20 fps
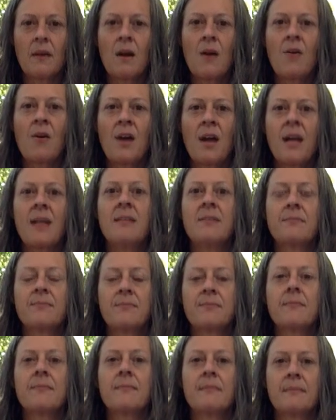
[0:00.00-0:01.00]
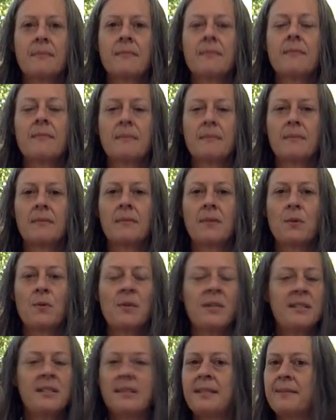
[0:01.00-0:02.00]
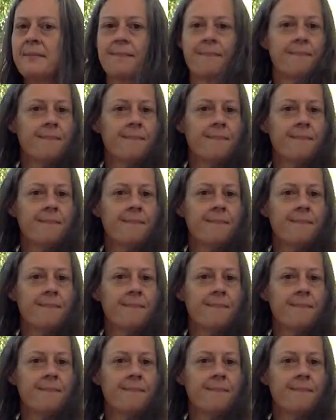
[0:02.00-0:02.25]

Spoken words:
all right, what is it?